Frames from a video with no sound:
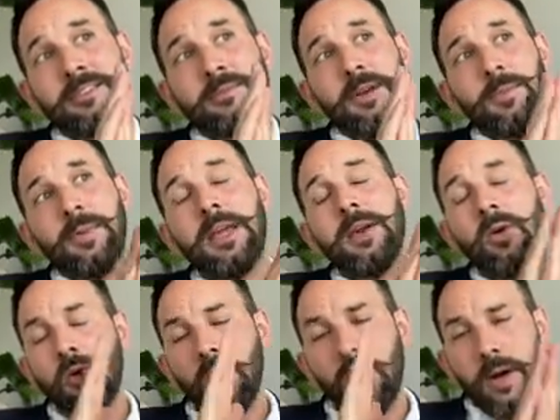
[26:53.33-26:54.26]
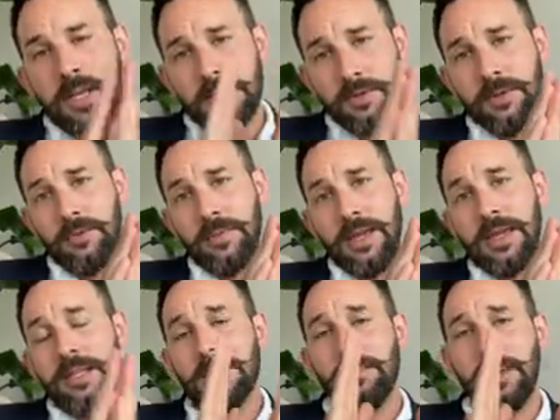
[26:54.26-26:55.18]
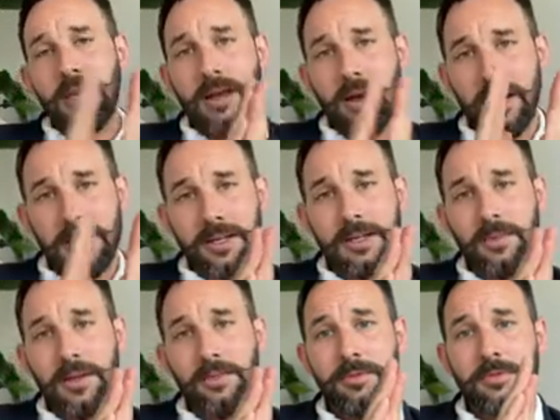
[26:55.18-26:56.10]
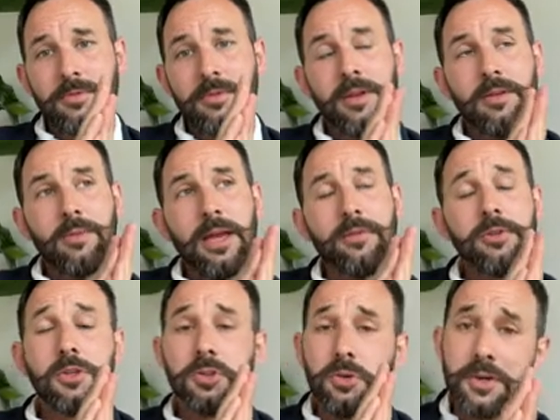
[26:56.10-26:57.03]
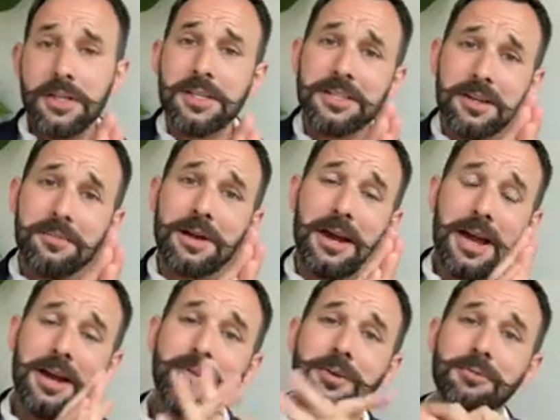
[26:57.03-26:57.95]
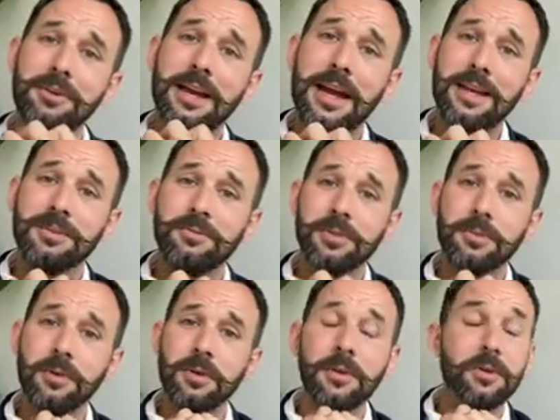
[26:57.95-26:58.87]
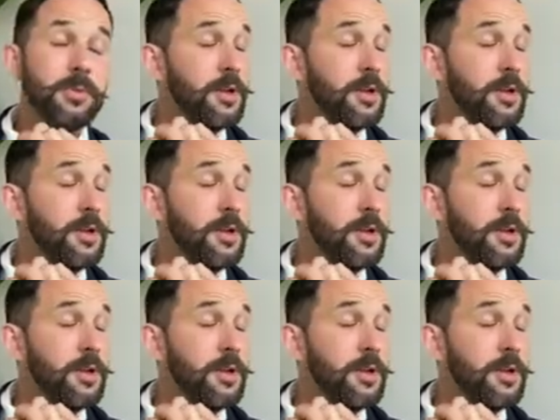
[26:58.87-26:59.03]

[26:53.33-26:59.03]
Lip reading: My plea always will be to be kinder to people, right? We have a choice about how we react and respond.